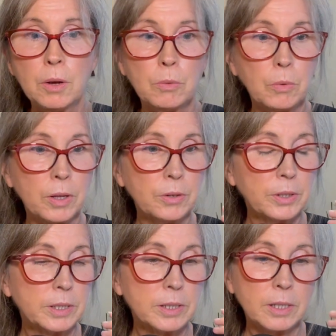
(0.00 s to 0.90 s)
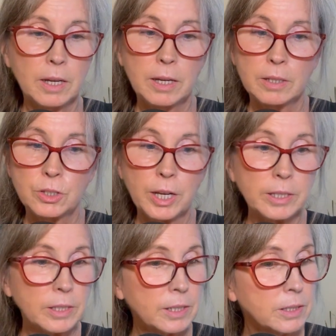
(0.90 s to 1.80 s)
whether it's
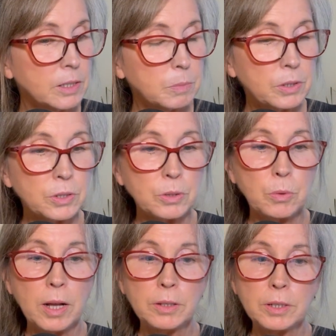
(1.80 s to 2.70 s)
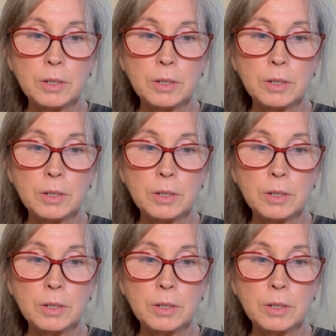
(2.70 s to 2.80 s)
chasing in spirituality,